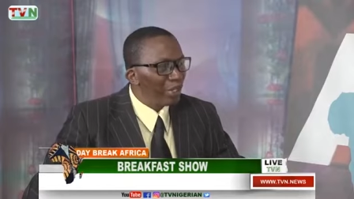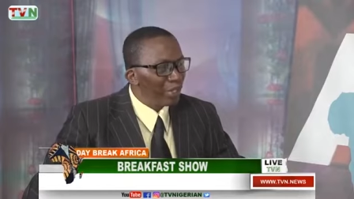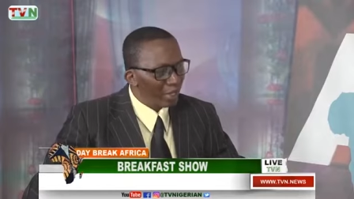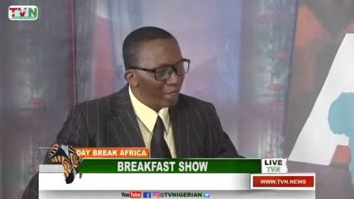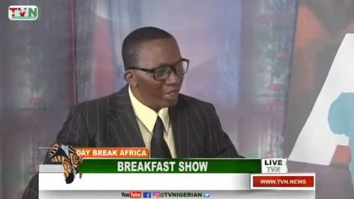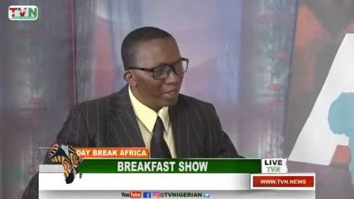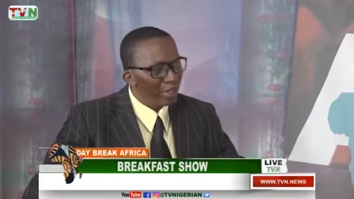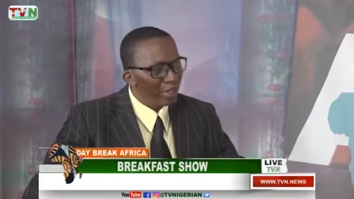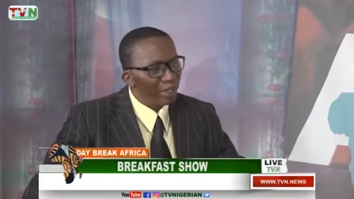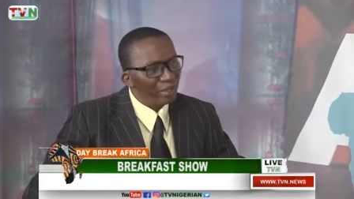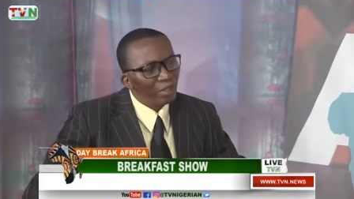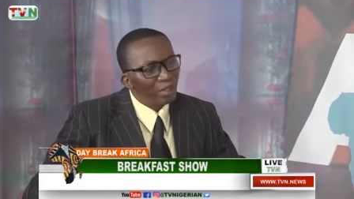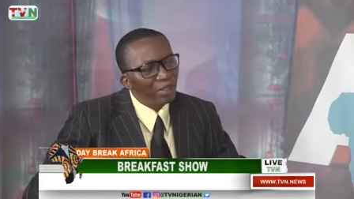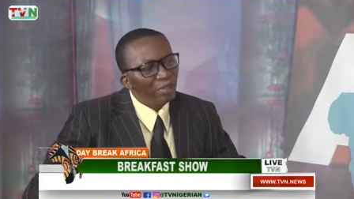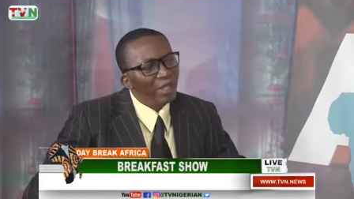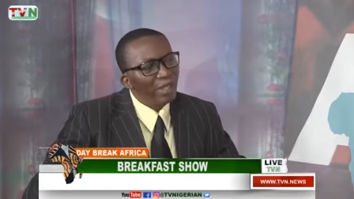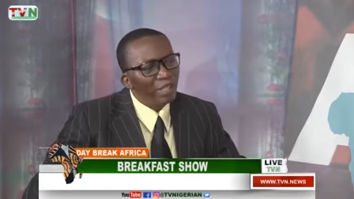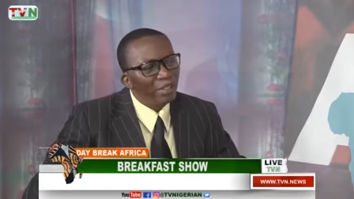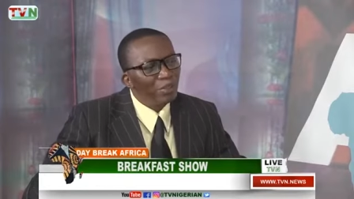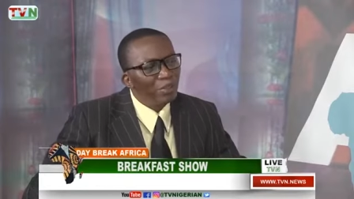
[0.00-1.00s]
You understand? So
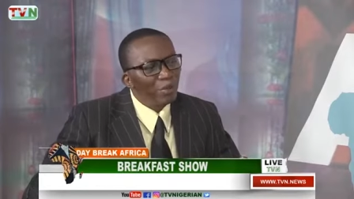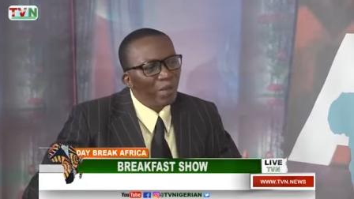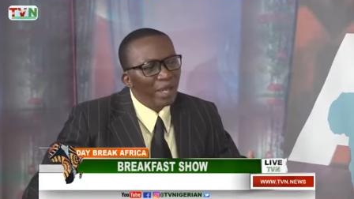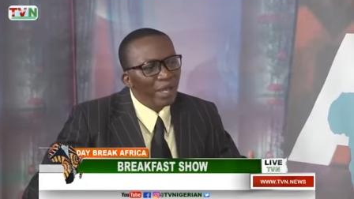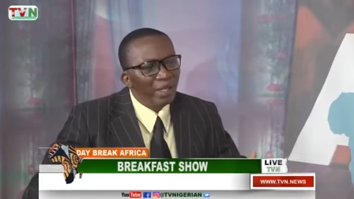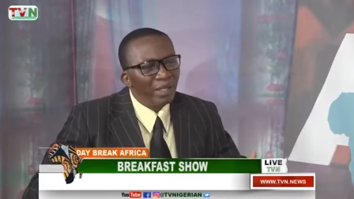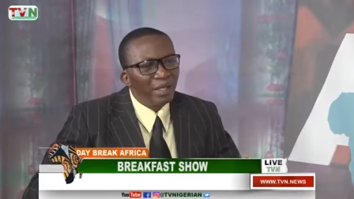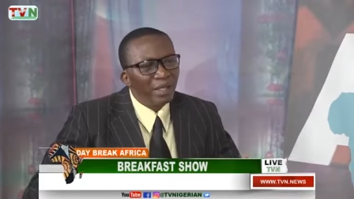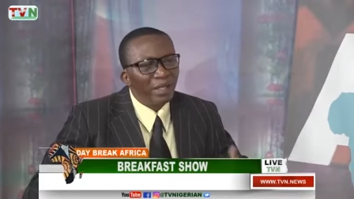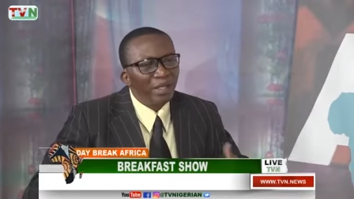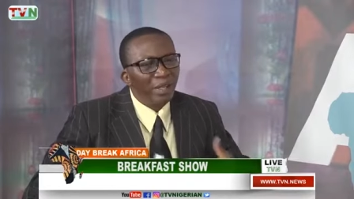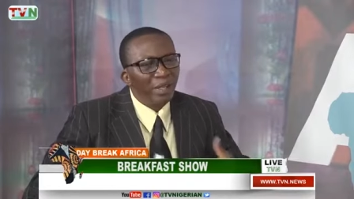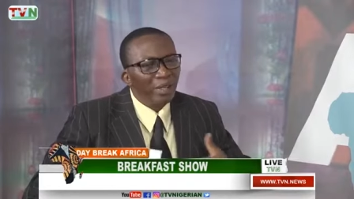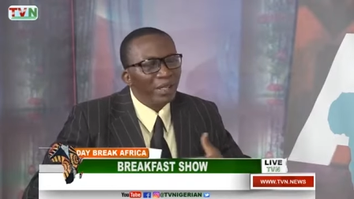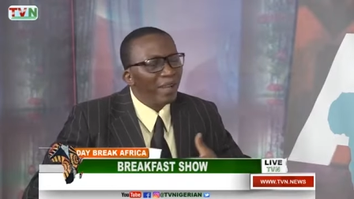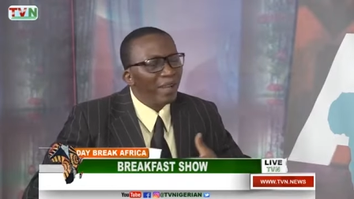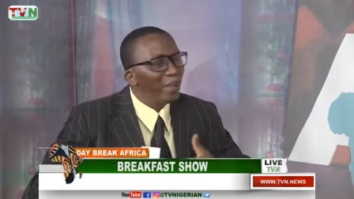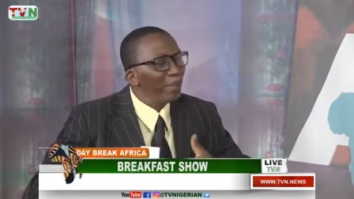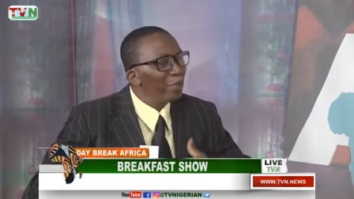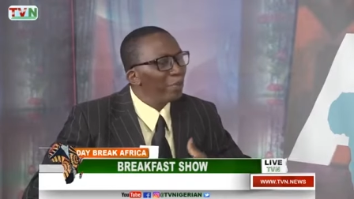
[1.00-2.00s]
that is why,
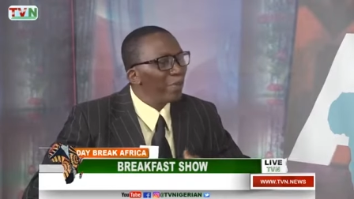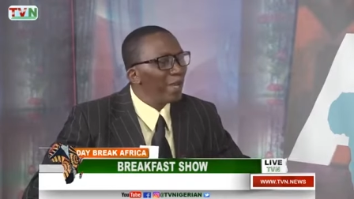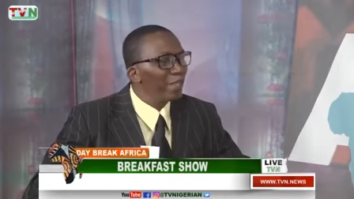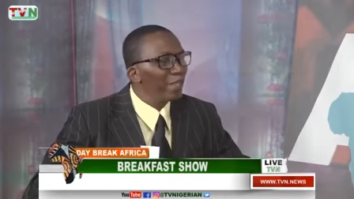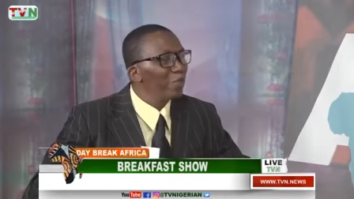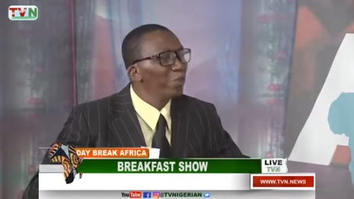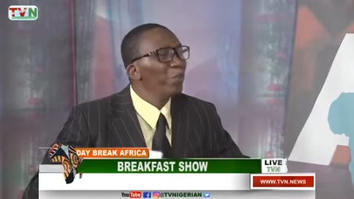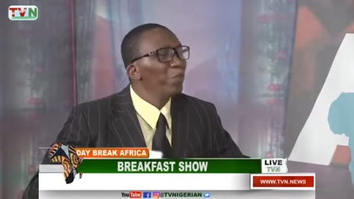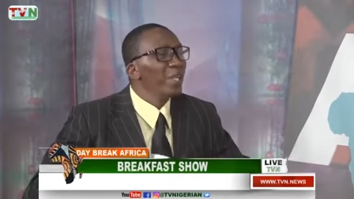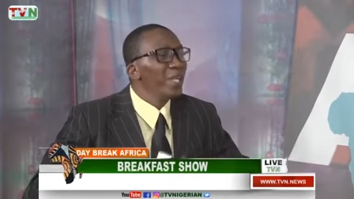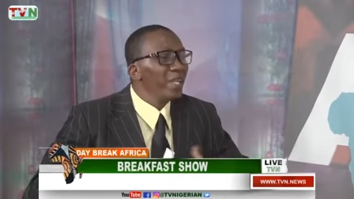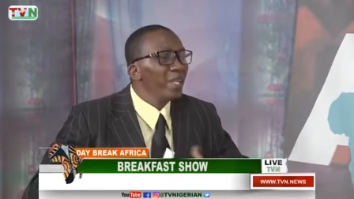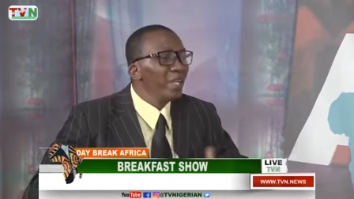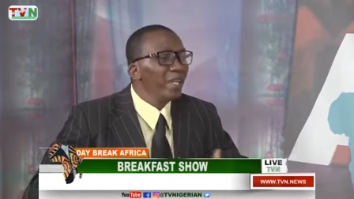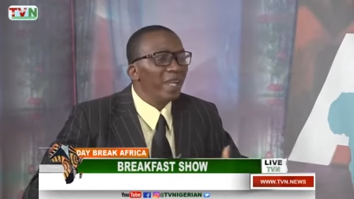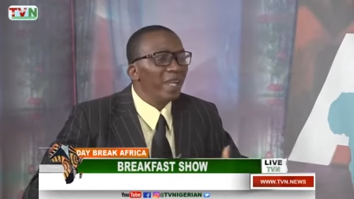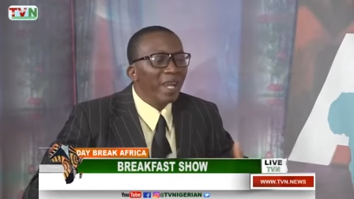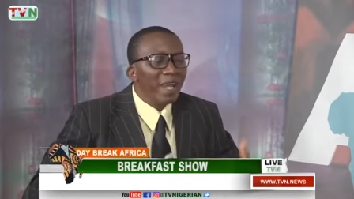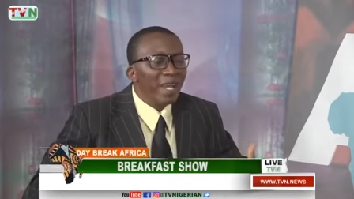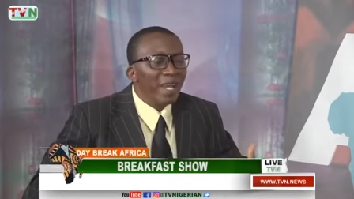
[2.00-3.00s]
on our own part, we
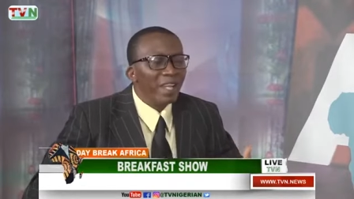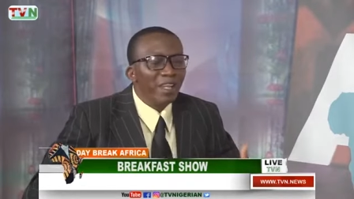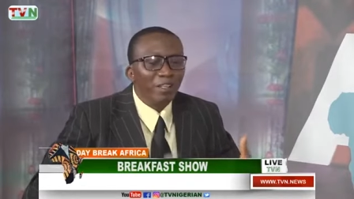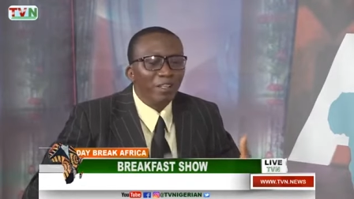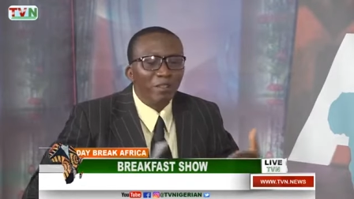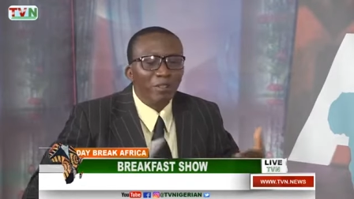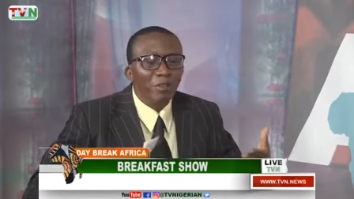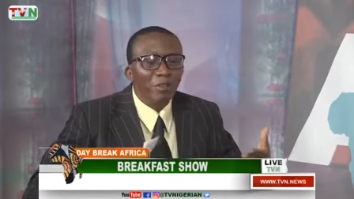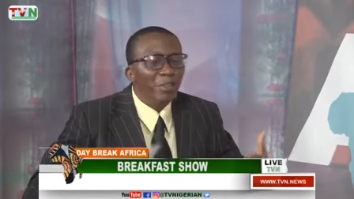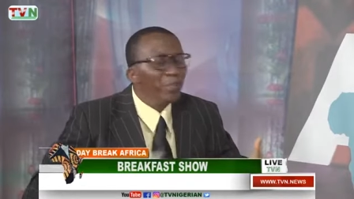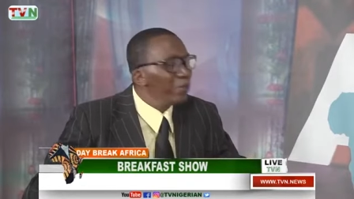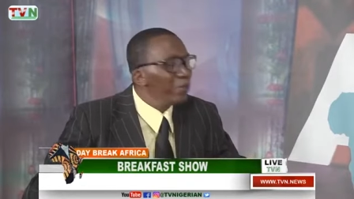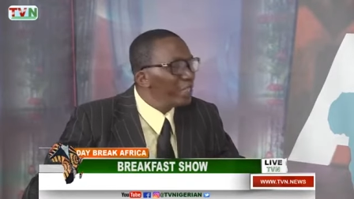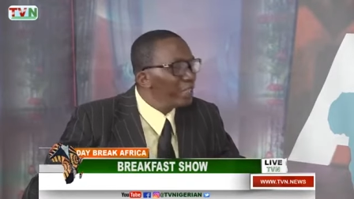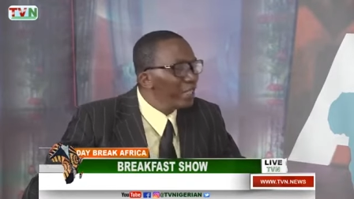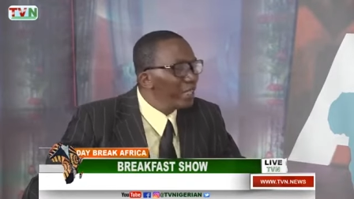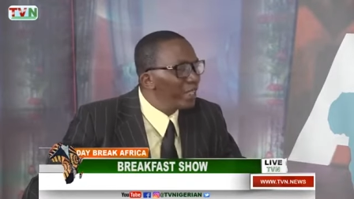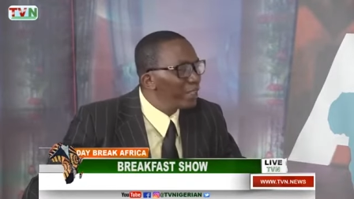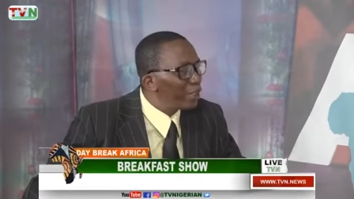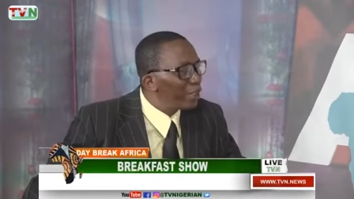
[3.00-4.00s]
are
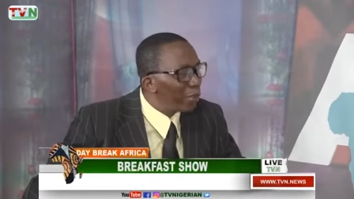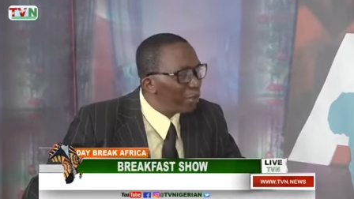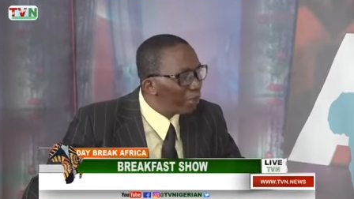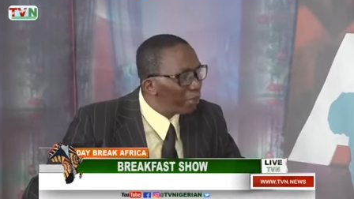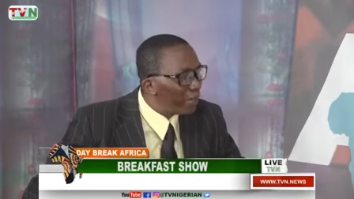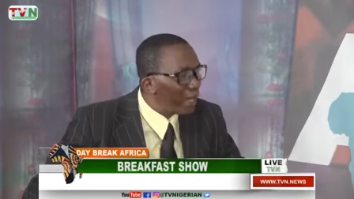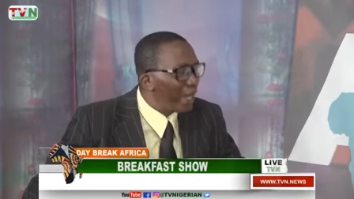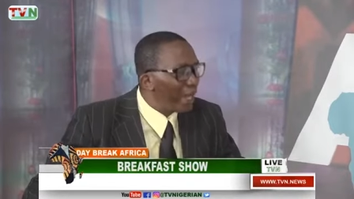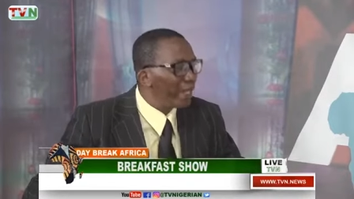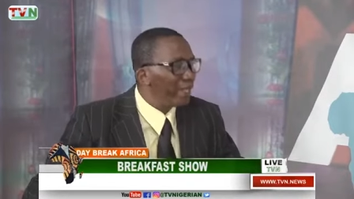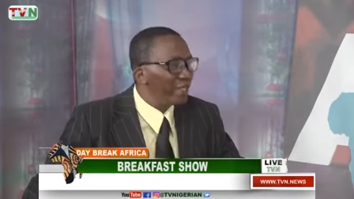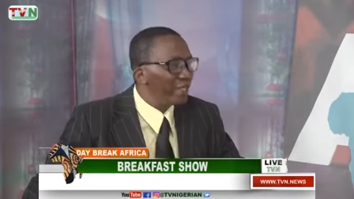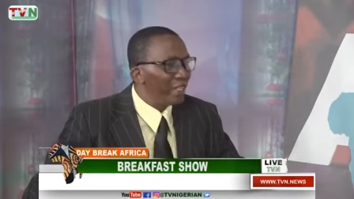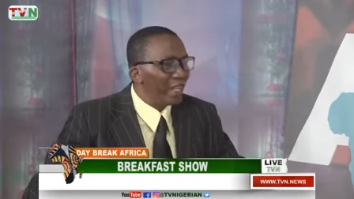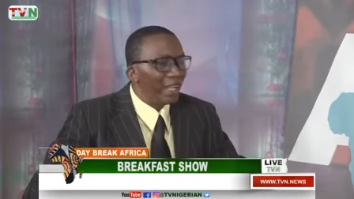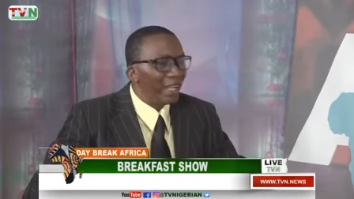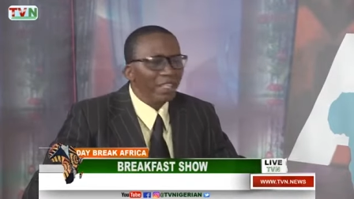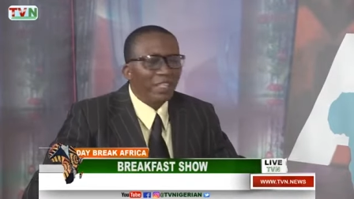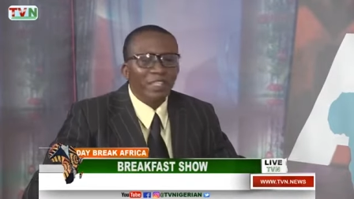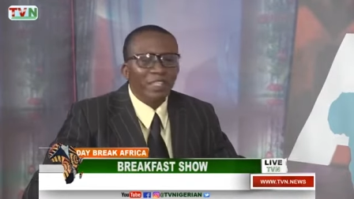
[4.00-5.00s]
hugely surprised
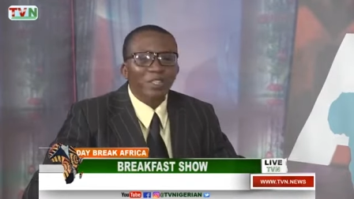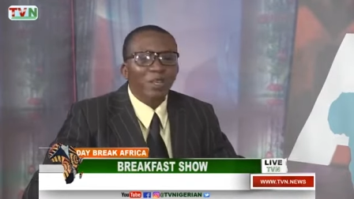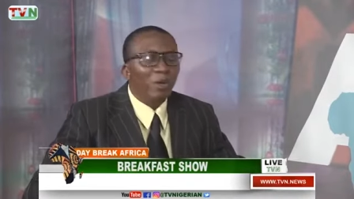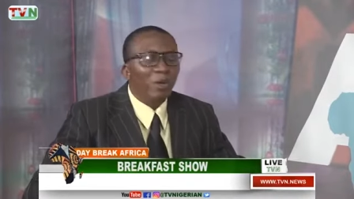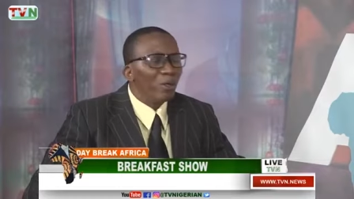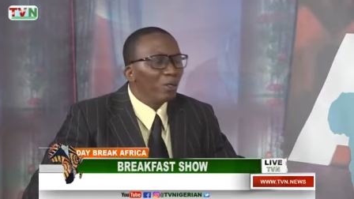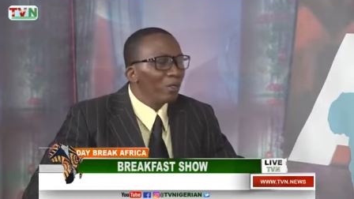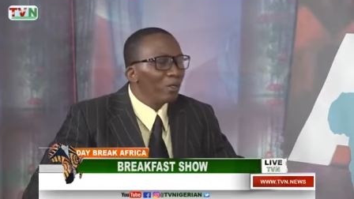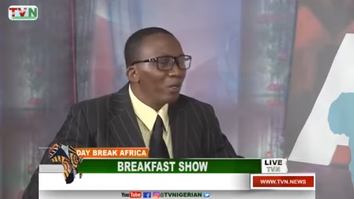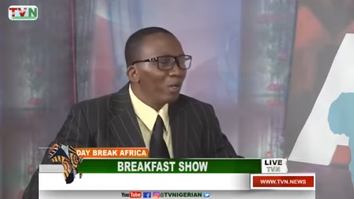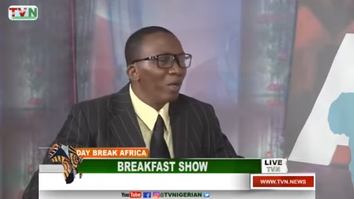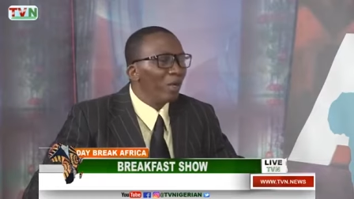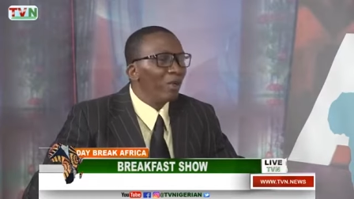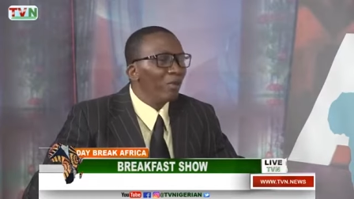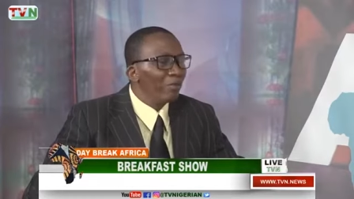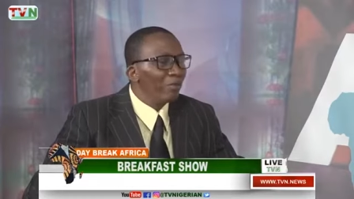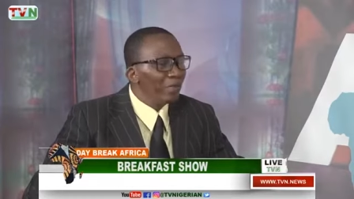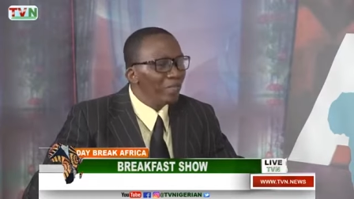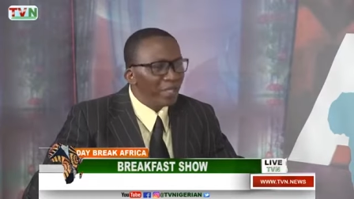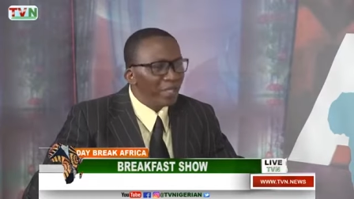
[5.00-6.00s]
at the turn
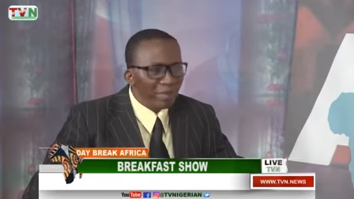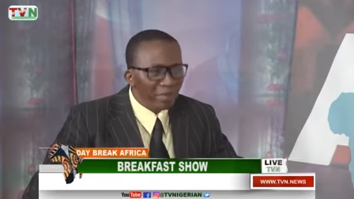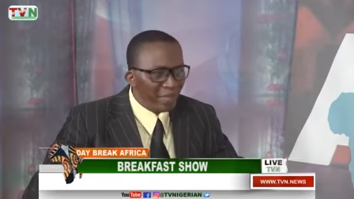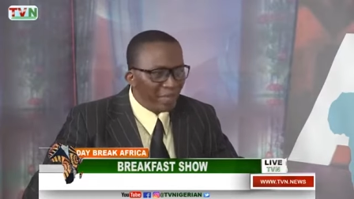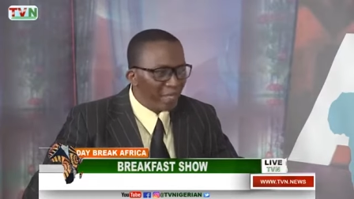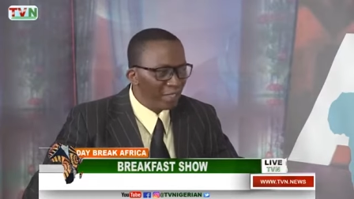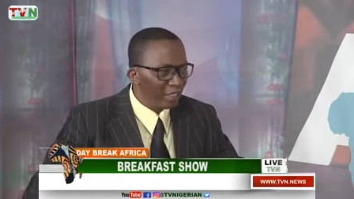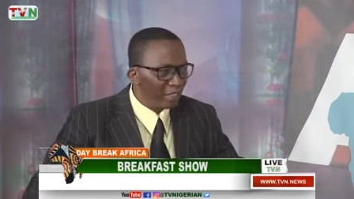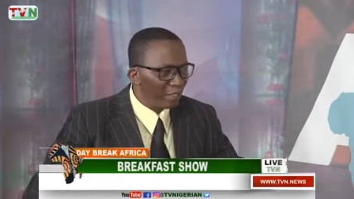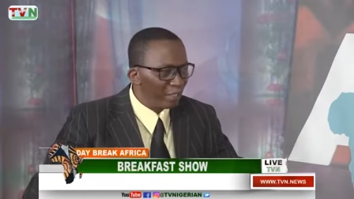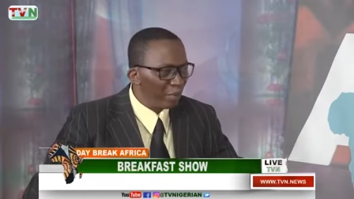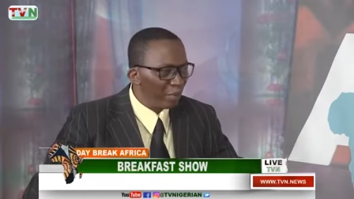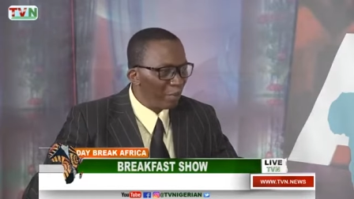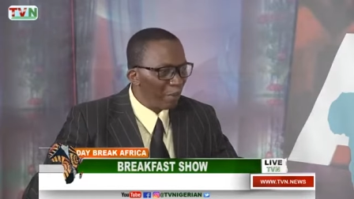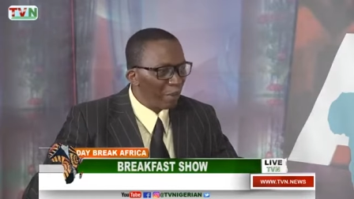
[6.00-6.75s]
of the event,